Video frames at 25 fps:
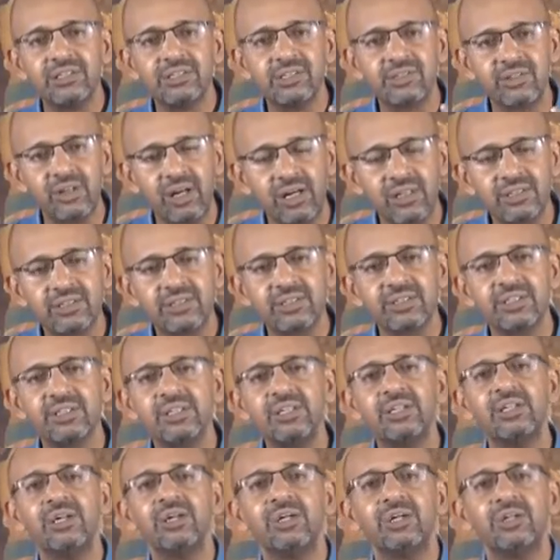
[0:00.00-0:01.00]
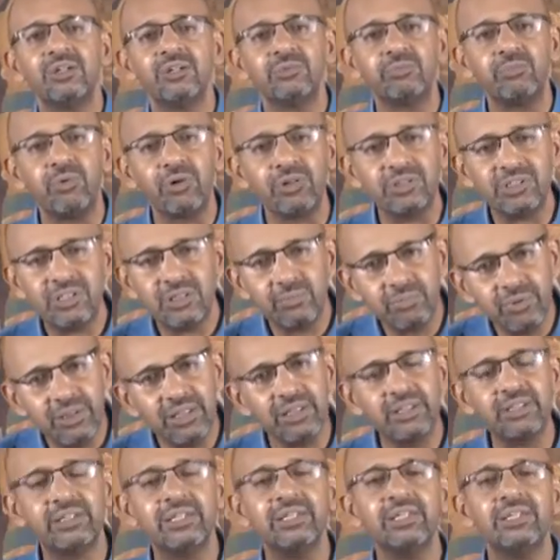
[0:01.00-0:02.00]
and structural
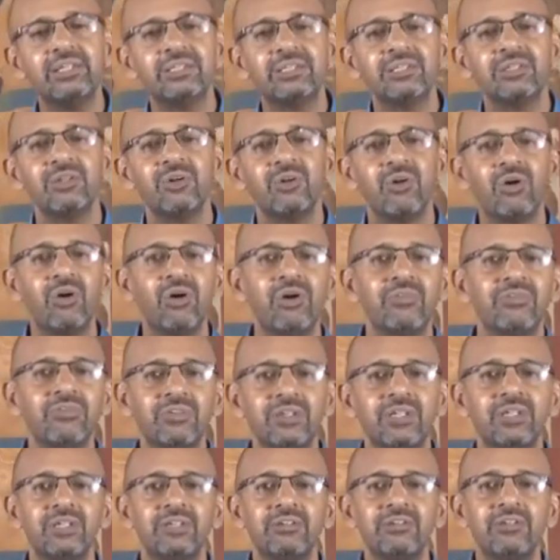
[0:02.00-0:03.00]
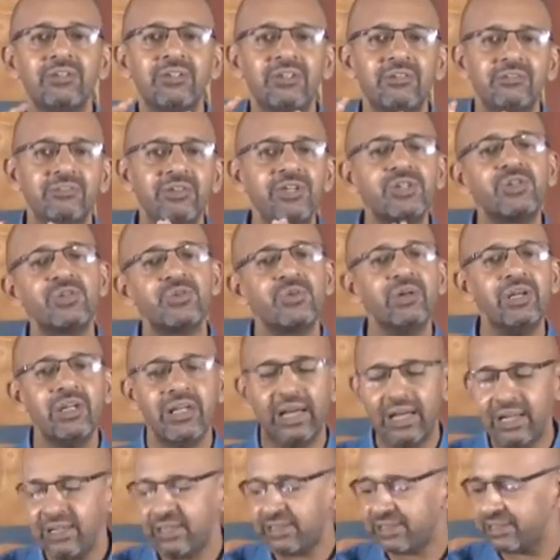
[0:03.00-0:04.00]
possibilities of a visual
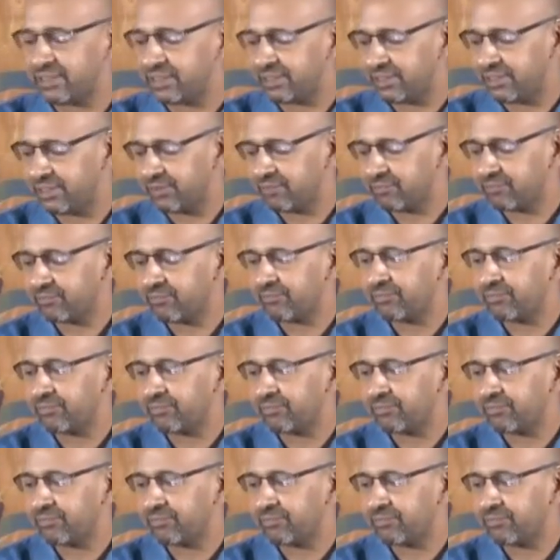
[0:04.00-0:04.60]
entity.